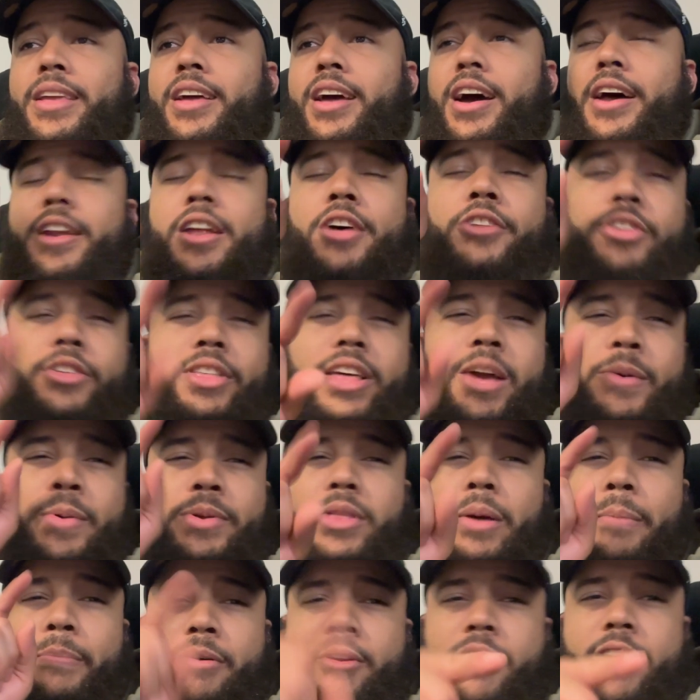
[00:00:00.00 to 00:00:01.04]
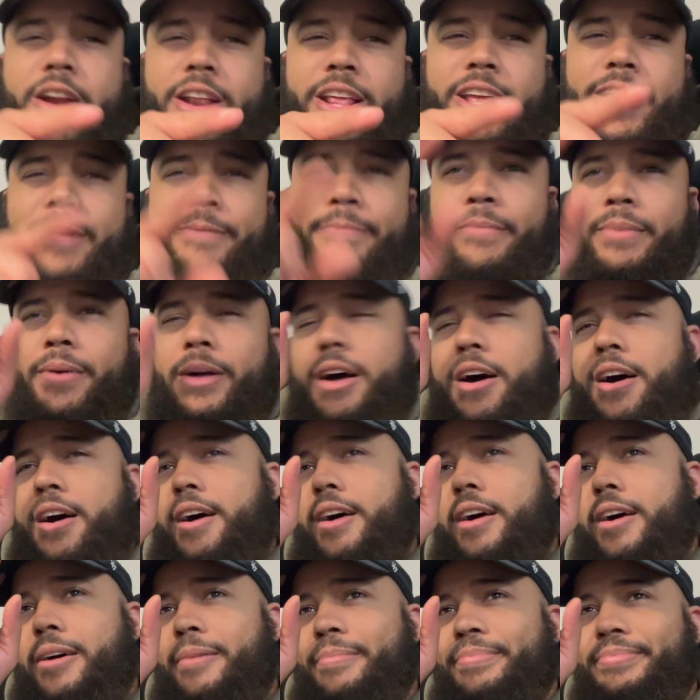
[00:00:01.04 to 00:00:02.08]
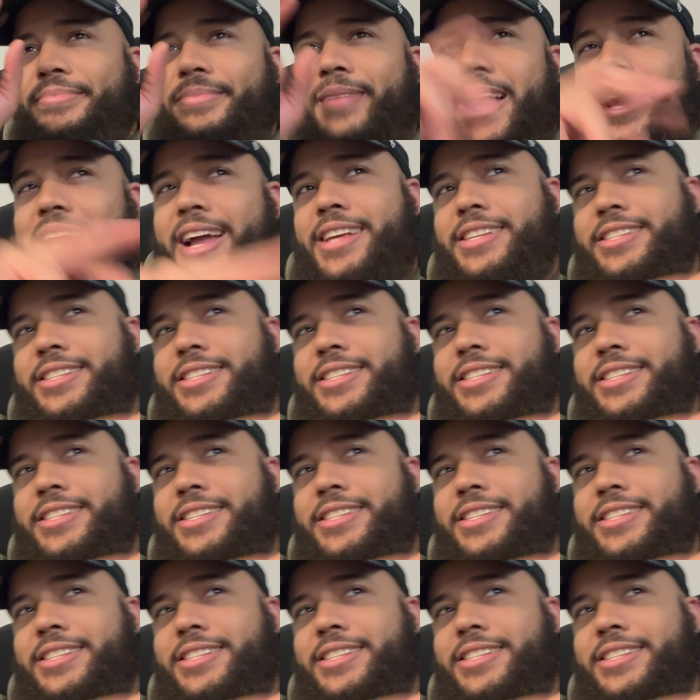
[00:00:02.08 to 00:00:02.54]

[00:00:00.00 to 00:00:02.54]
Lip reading: Another thing with the partying, I guess